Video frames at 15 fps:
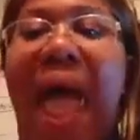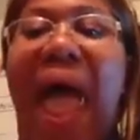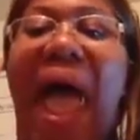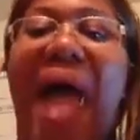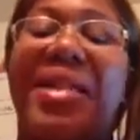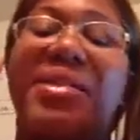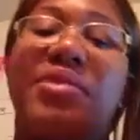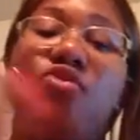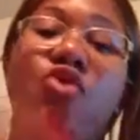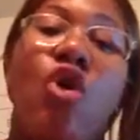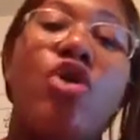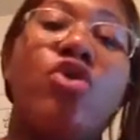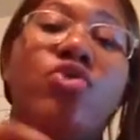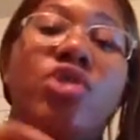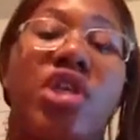at
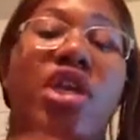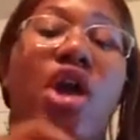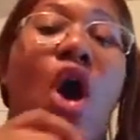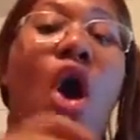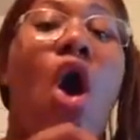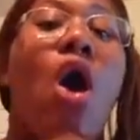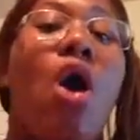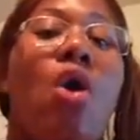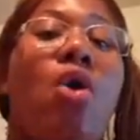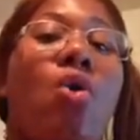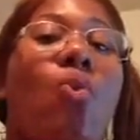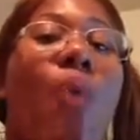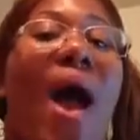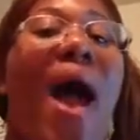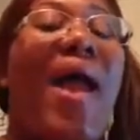Royaltea, R O
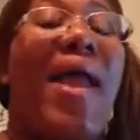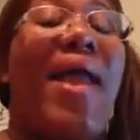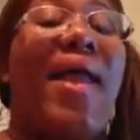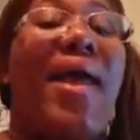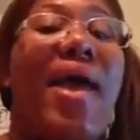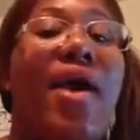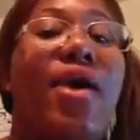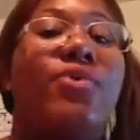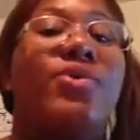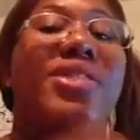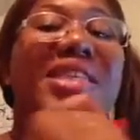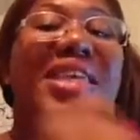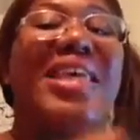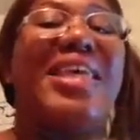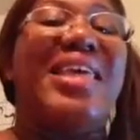Y A L
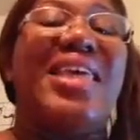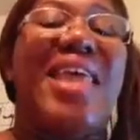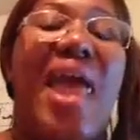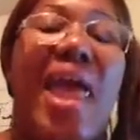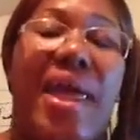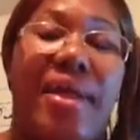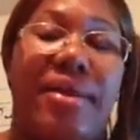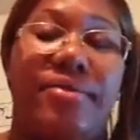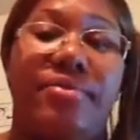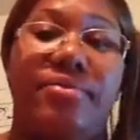T E A.